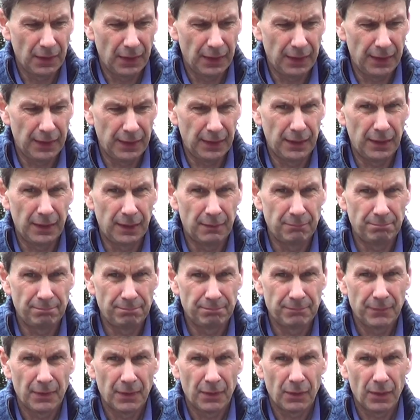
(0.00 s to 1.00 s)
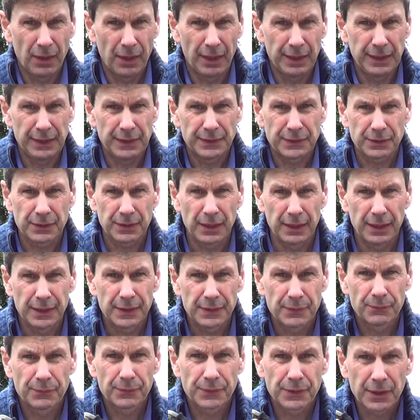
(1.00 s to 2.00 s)
and
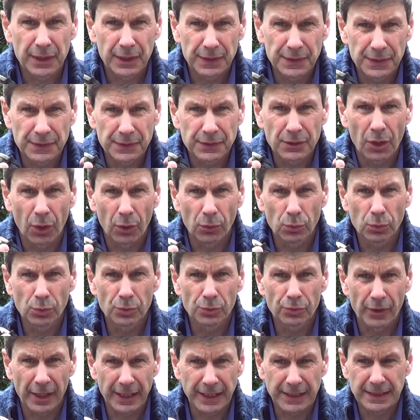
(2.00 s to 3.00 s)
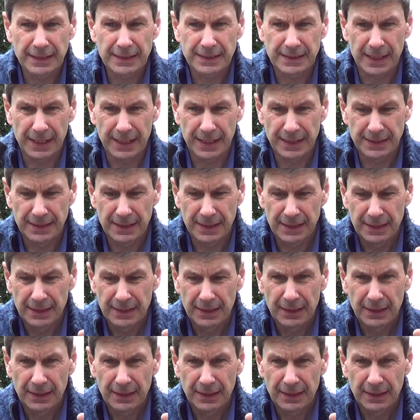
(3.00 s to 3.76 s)
this is gold rated,